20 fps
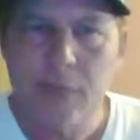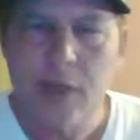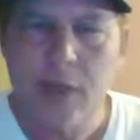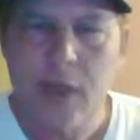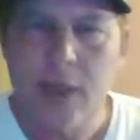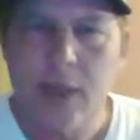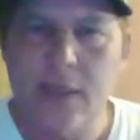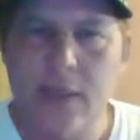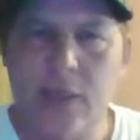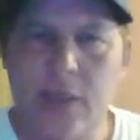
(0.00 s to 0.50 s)

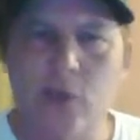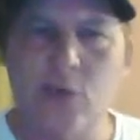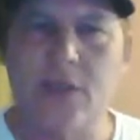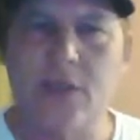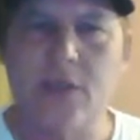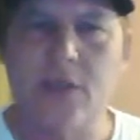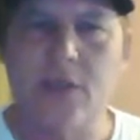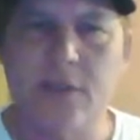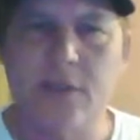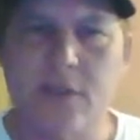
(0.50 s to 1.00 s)
And he
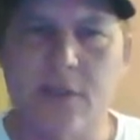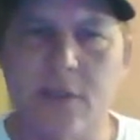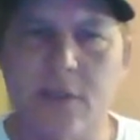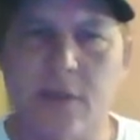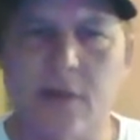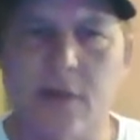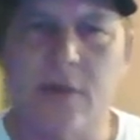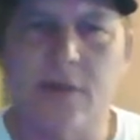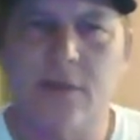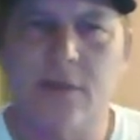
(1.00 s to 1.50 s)
uses
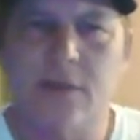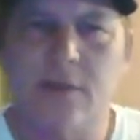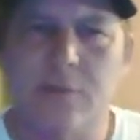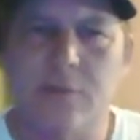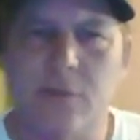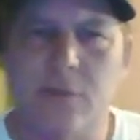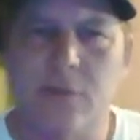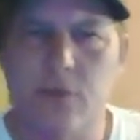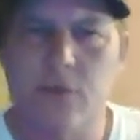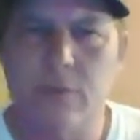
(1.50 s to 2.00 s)

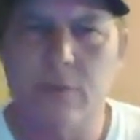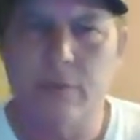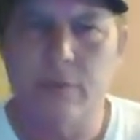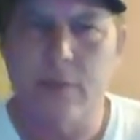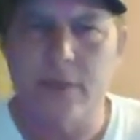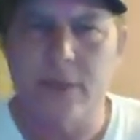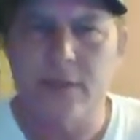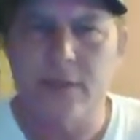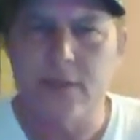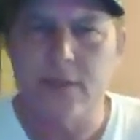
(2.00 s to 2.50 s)

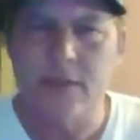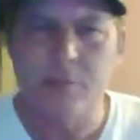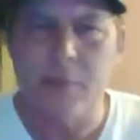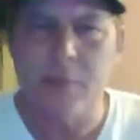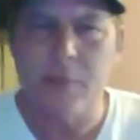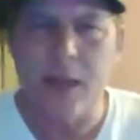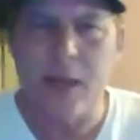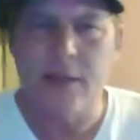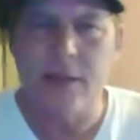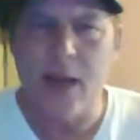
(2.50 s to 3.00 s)
like
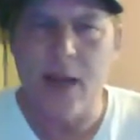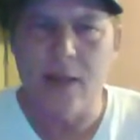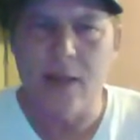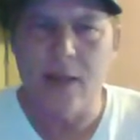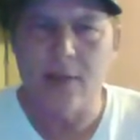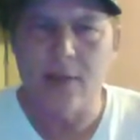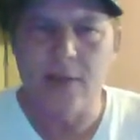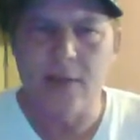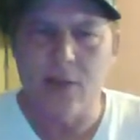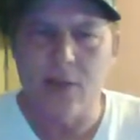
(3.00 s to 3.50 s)
buy cars
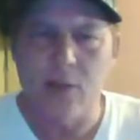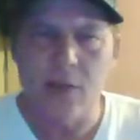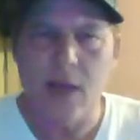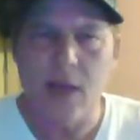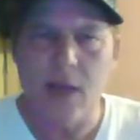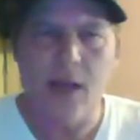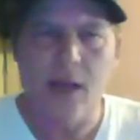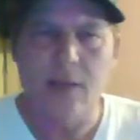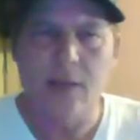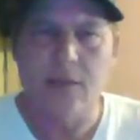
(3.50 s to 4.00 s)
and sell
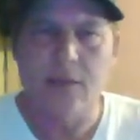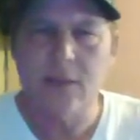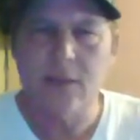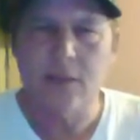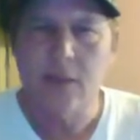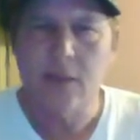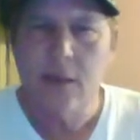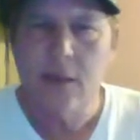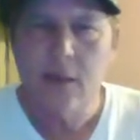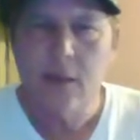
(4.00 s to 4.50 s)
cars,
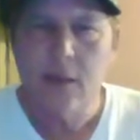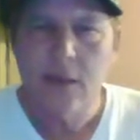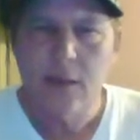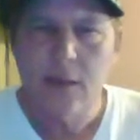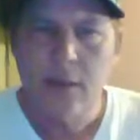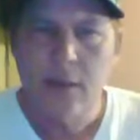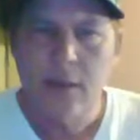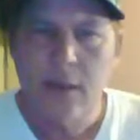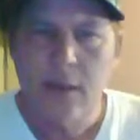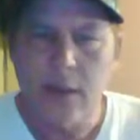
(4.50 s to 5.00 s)

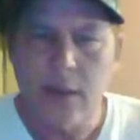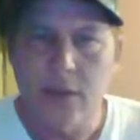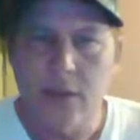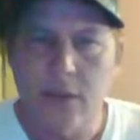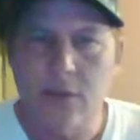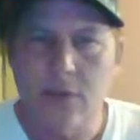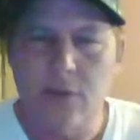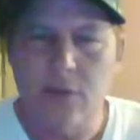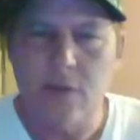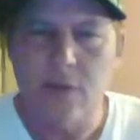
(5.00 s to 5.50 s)
and he
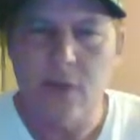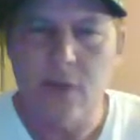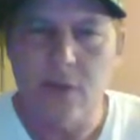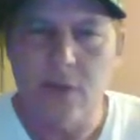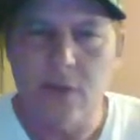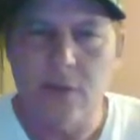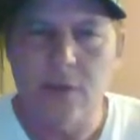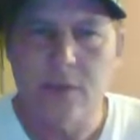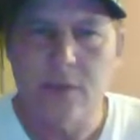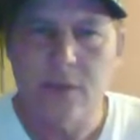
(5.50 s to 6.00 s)
still does.
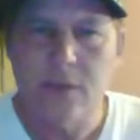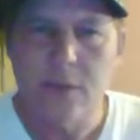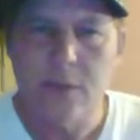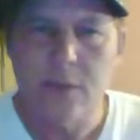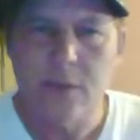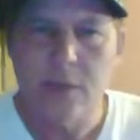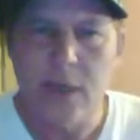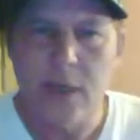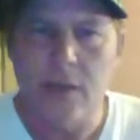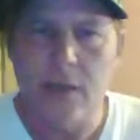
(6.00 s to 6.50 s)

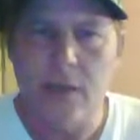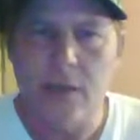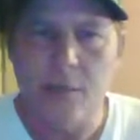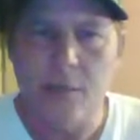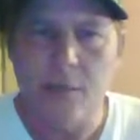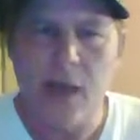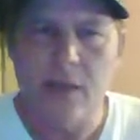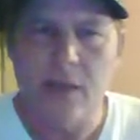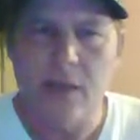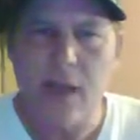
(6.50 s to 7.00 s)
He does a
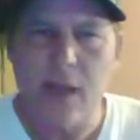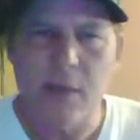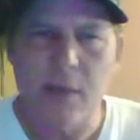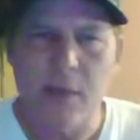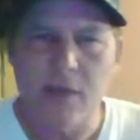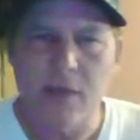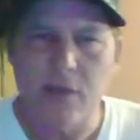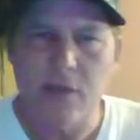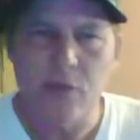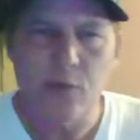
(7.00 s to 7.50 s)
part-time
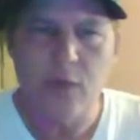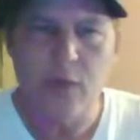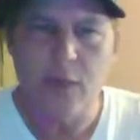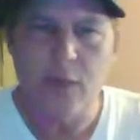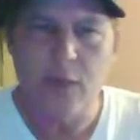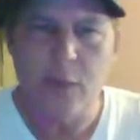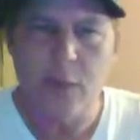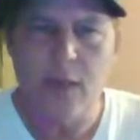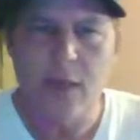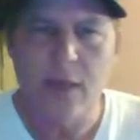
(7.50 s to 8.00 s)
like 3 days a
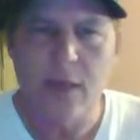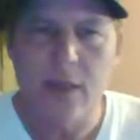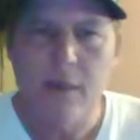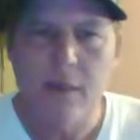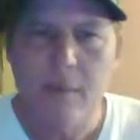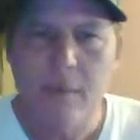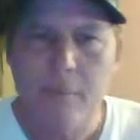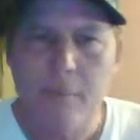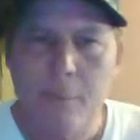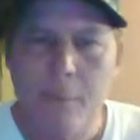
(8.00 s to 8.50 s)
week.
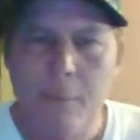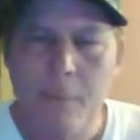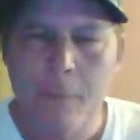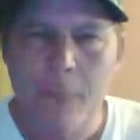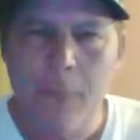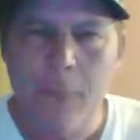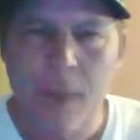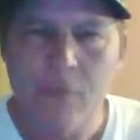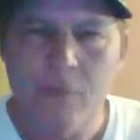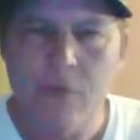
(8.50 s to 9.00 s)

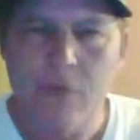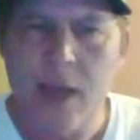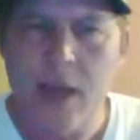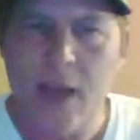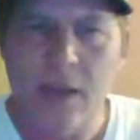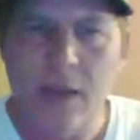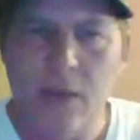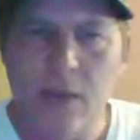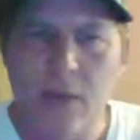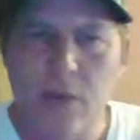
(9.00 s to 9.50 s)

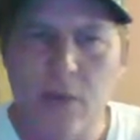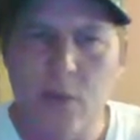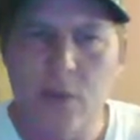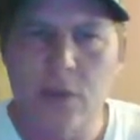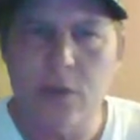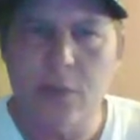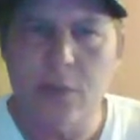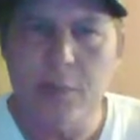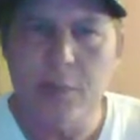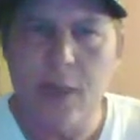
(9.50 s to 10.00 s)
Brian used
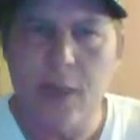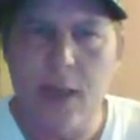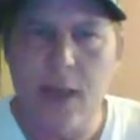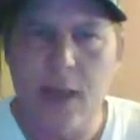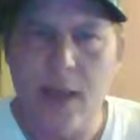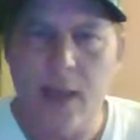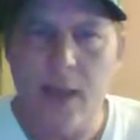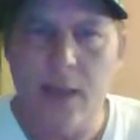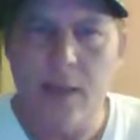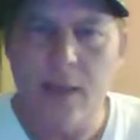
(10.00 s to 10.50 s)
to be
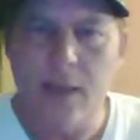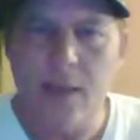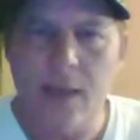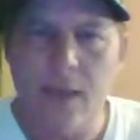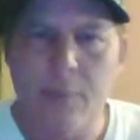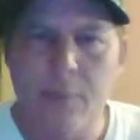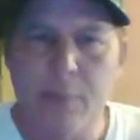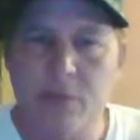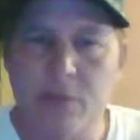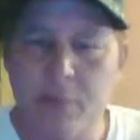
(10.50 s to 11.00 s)
a
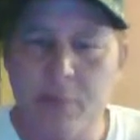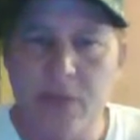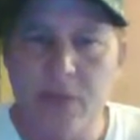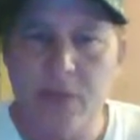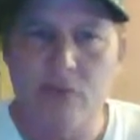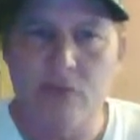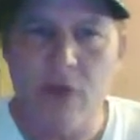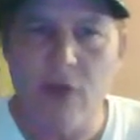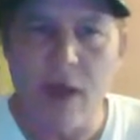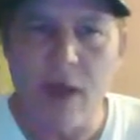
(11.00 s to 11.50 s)
Domino's pizza
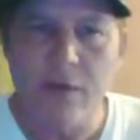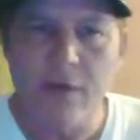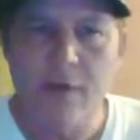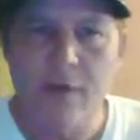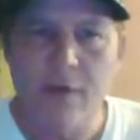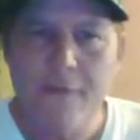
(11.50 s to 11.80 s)
driver,